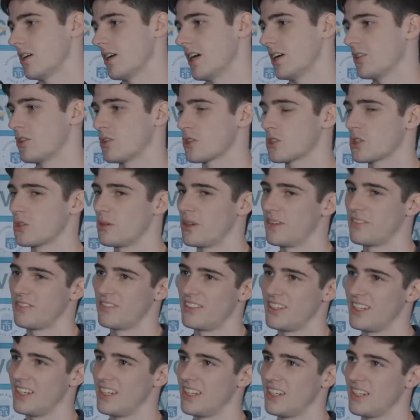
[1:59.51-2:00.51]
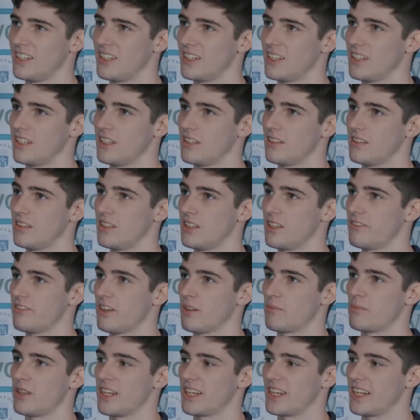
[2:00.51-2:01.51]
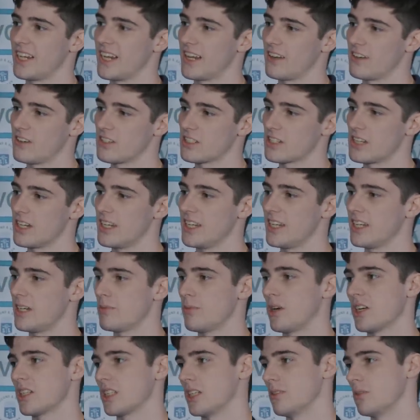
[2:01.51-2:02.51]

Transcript: and also if he if I play carelessly, he might